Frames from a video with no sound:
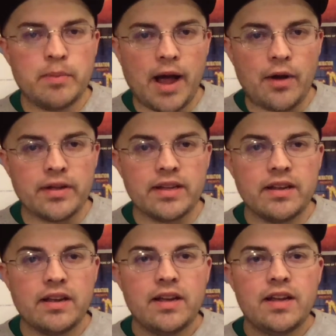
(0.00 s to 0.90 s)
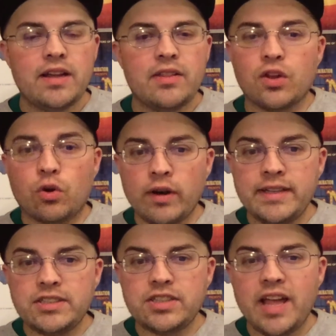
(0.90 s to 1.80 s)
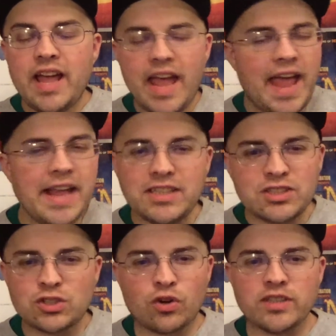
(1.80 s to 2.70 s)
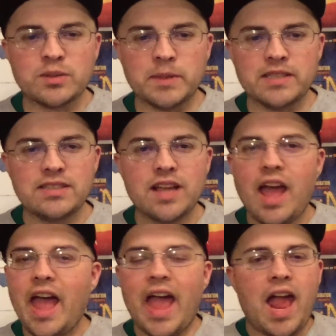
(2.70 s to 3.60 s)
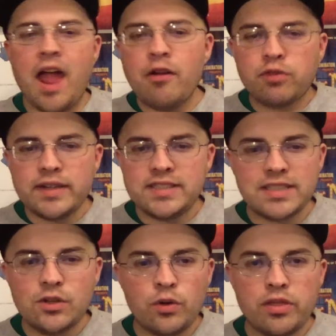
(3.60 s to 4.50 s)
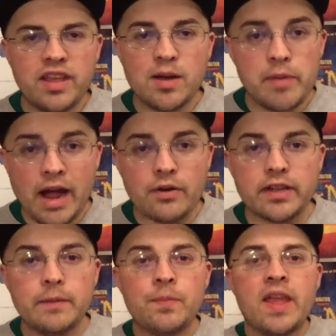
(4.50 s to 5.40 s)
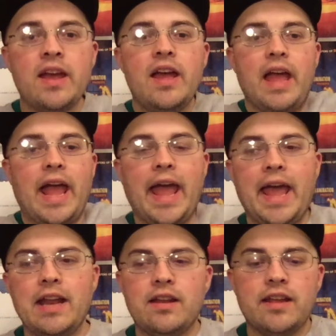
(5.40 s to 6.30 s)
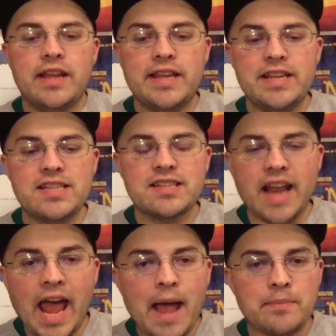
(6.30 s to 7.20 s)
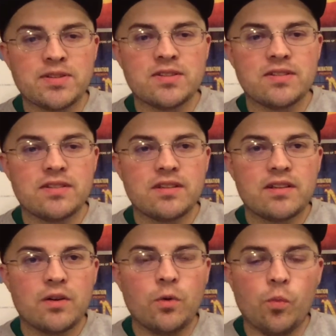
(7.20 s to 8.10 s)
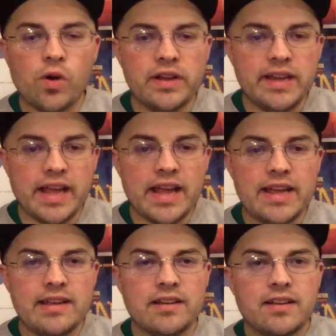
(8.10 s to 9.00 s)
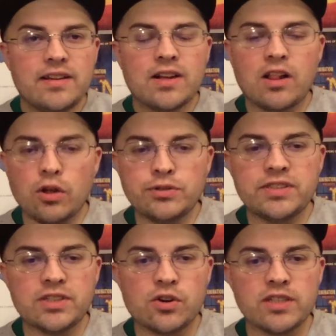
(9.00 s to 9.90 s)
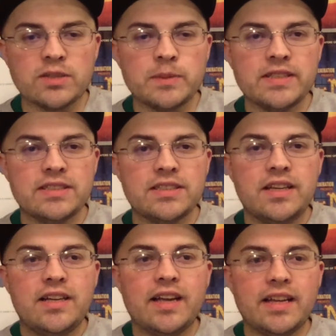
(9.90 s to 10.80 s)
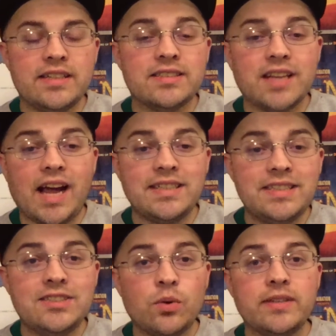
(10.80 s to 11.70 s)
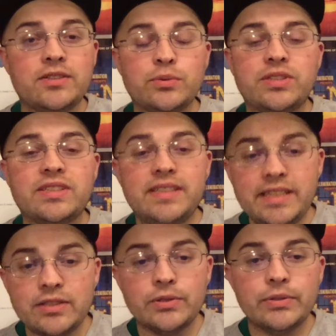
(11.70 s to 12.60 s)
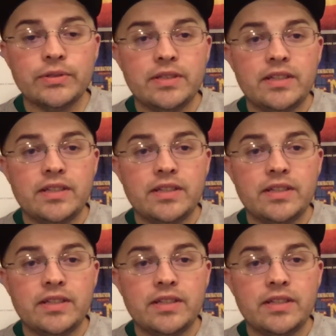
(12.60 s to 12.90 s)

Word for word: about it. The Grinch hates Christmas. Every single thing about it. And he snaps one day close to Christmas and decides he's going to steal